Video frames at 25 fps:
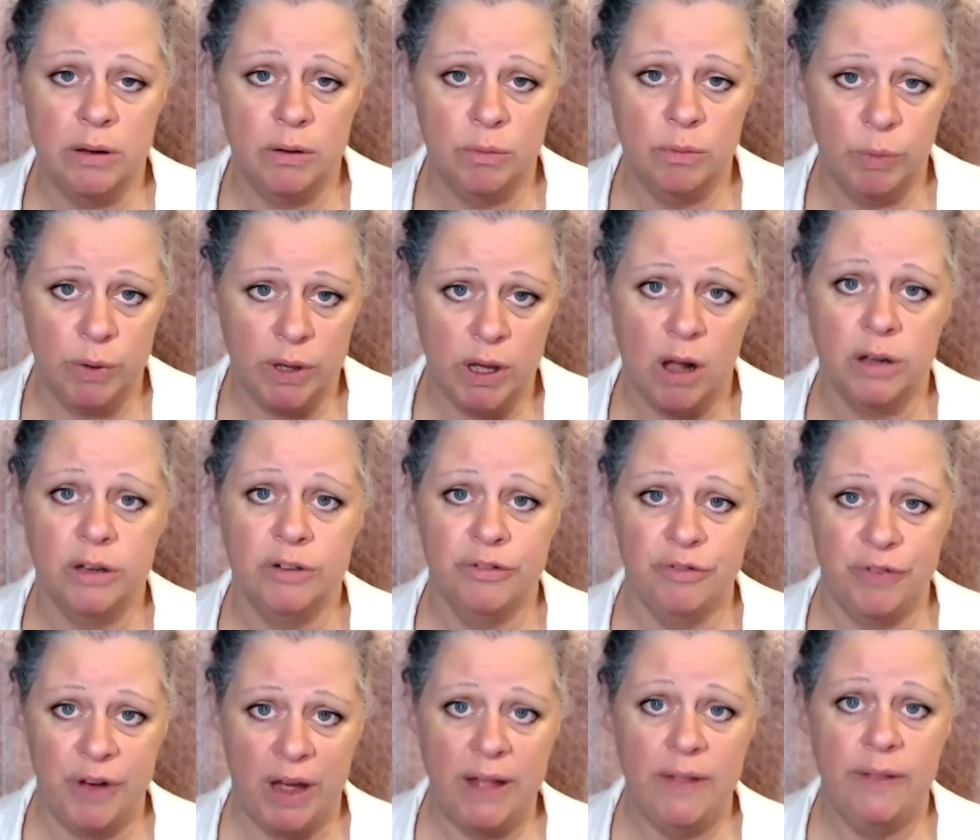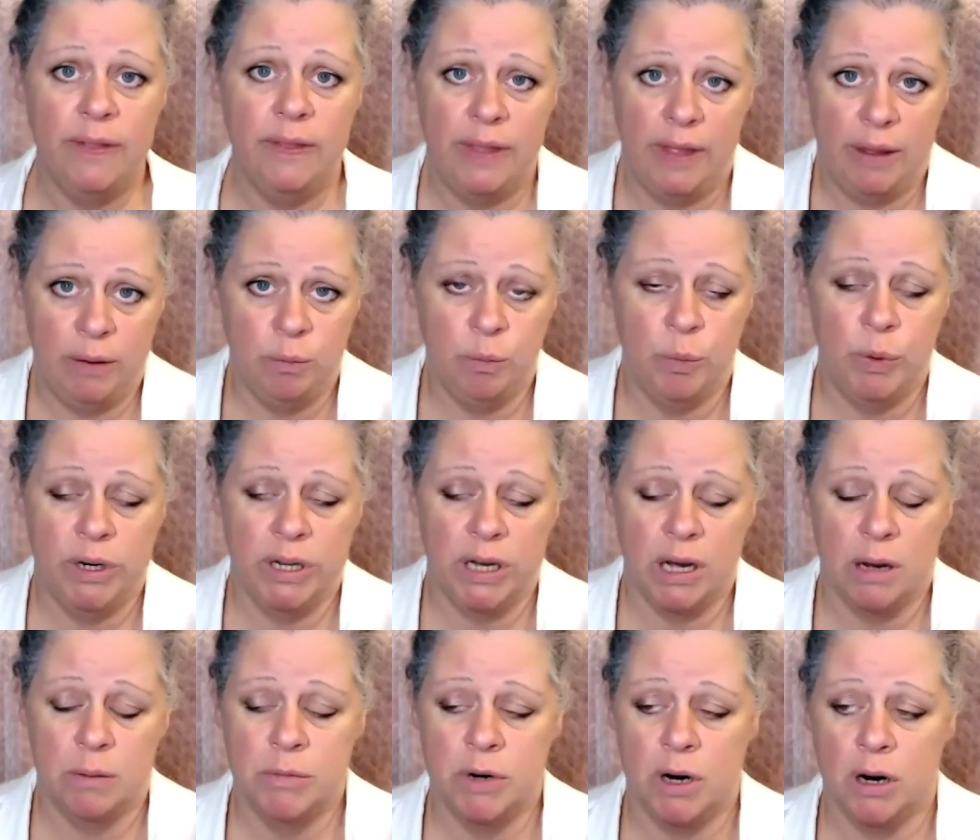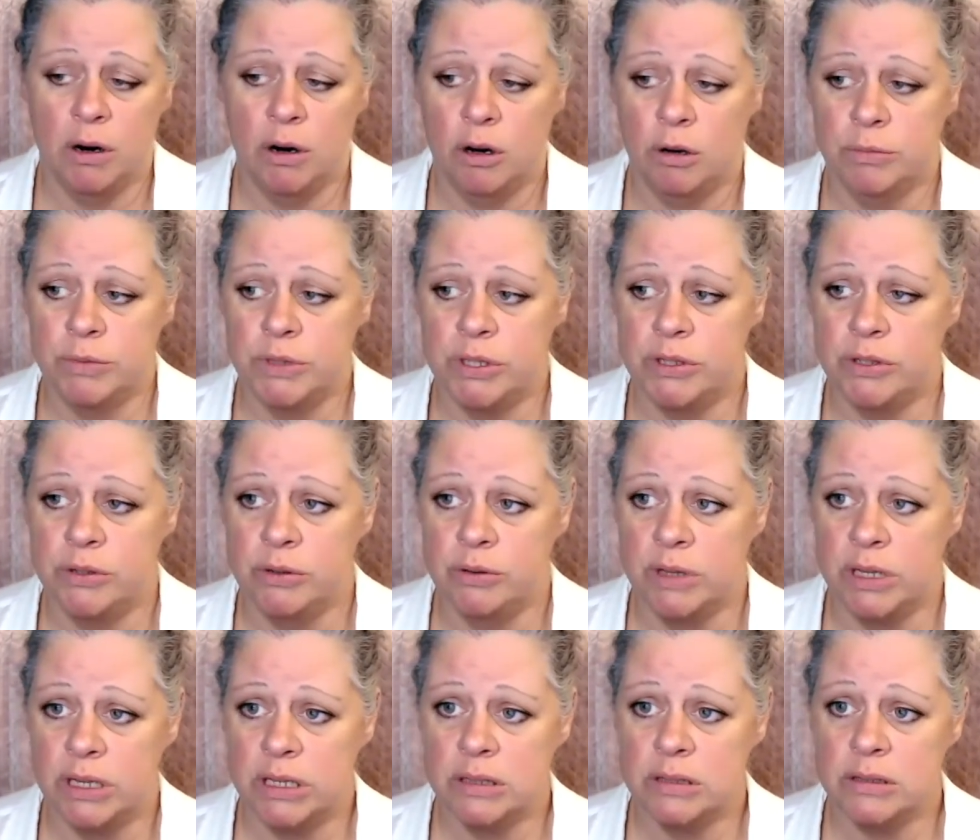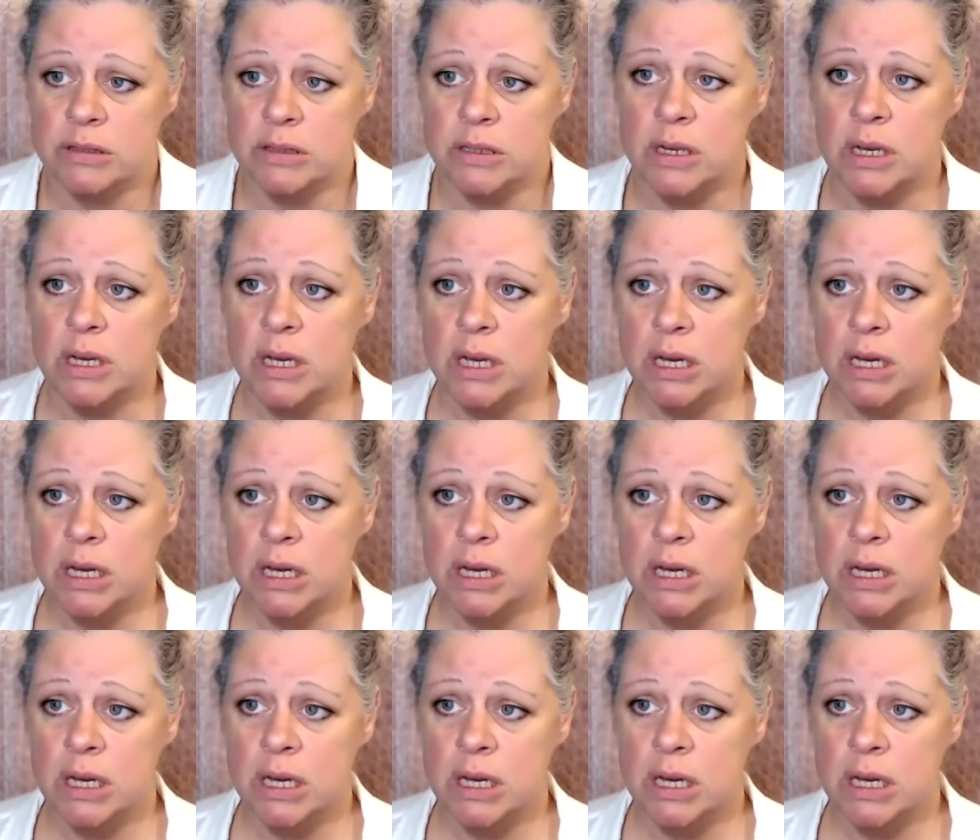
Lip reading: called a vet that would come to our home to do this.